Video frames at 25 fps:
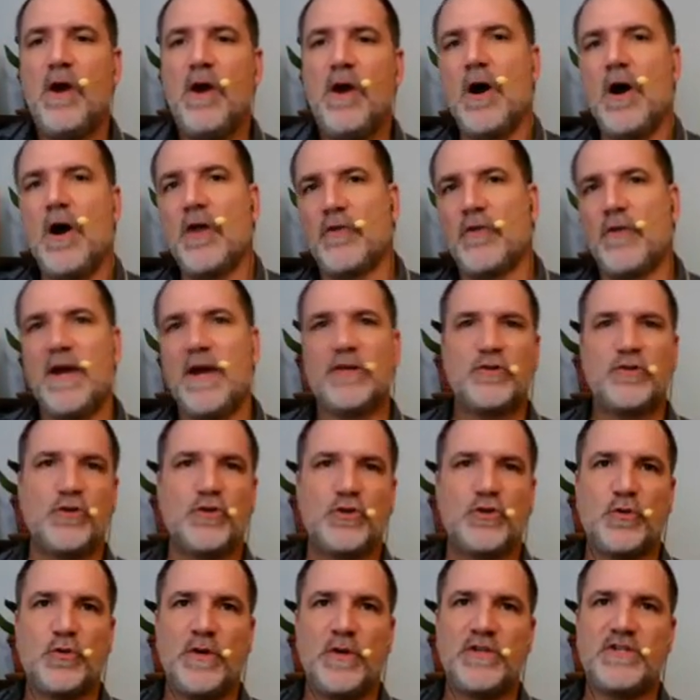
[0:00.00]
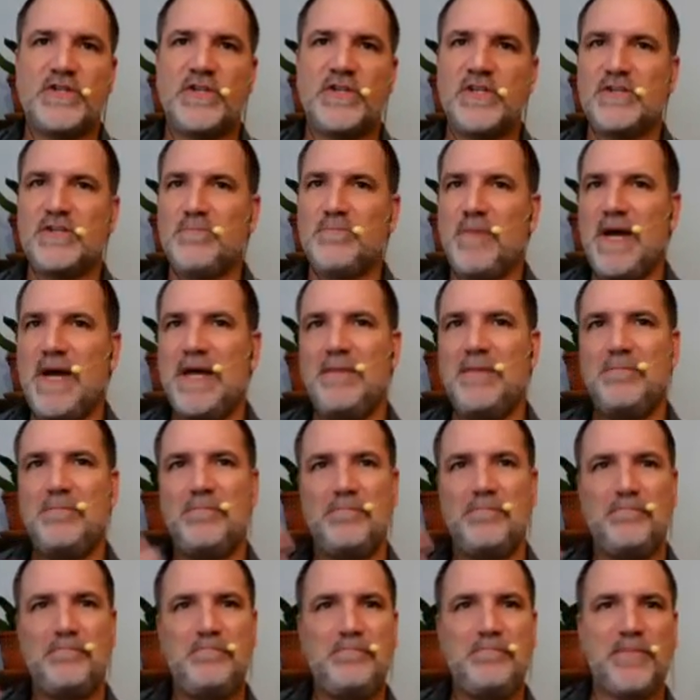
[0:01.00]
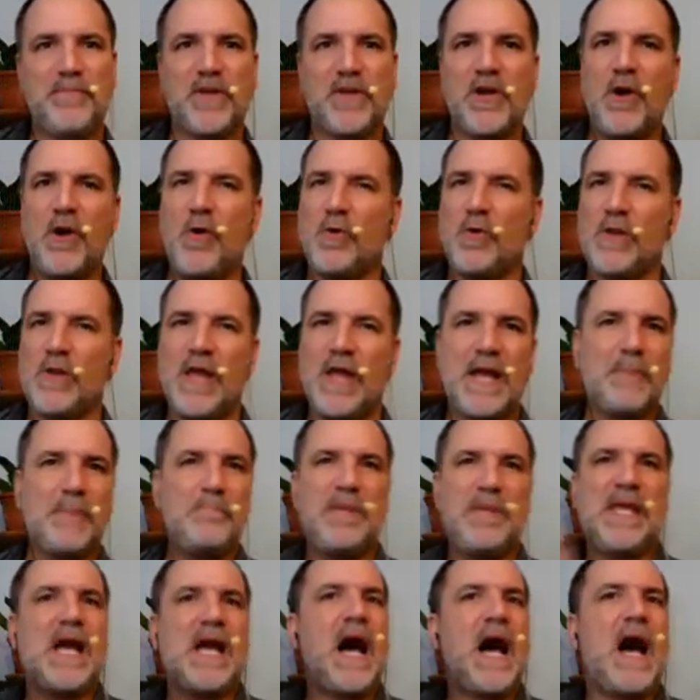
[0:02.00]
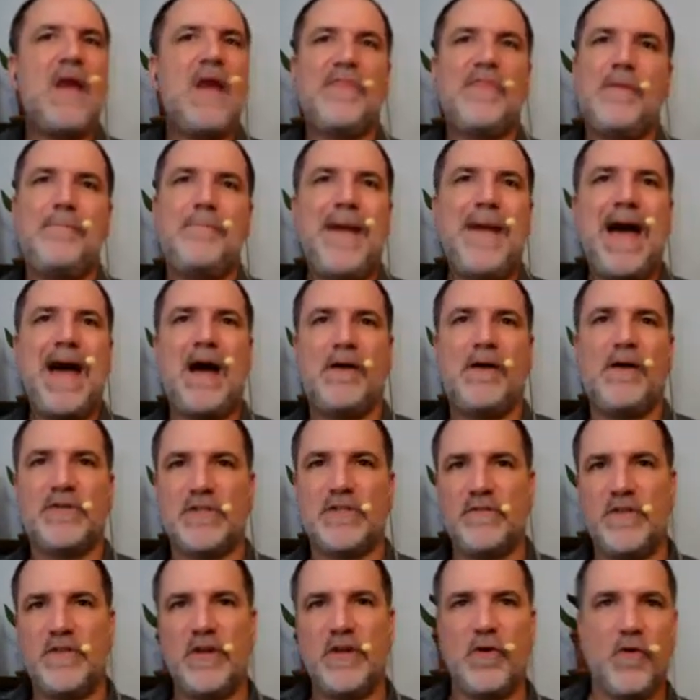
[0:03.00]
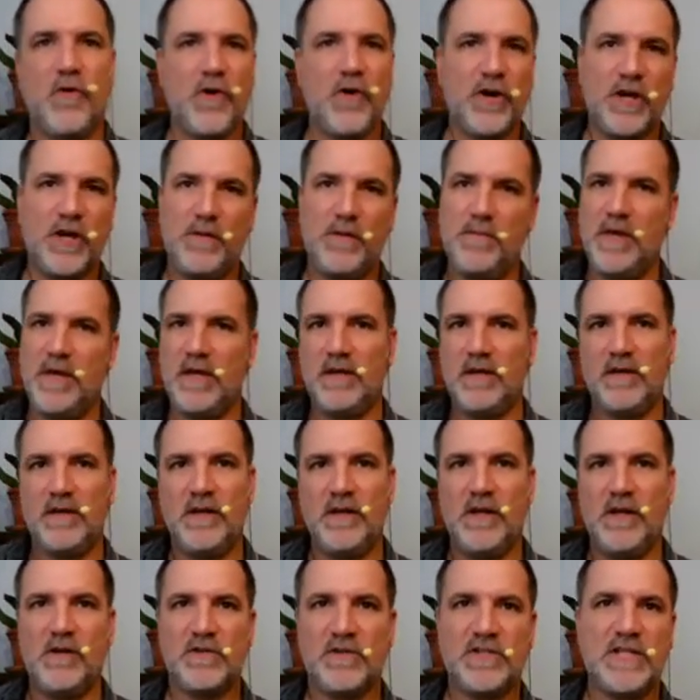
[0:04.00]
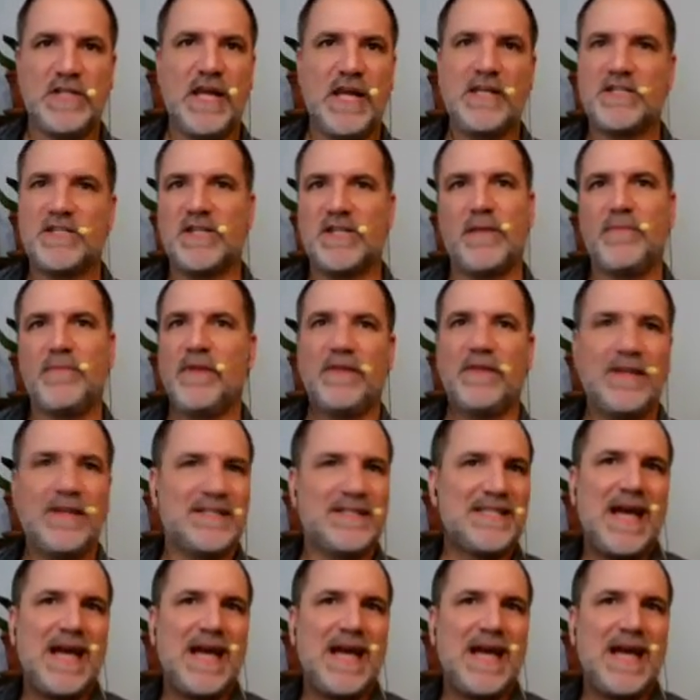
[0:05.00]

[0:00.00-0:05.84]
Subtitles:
Other answer choices might go like beyond the bounds of the argument, state something that's not